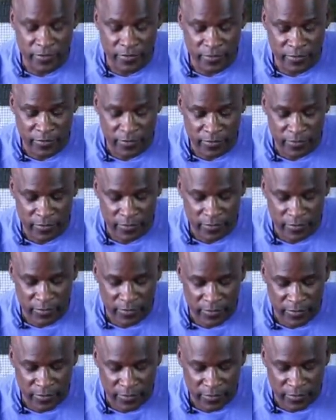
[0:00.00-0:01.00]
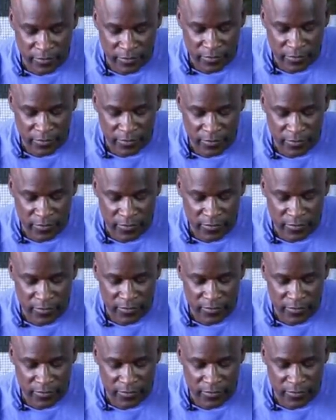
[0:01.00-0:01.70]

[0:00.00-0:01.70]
Nothing is said.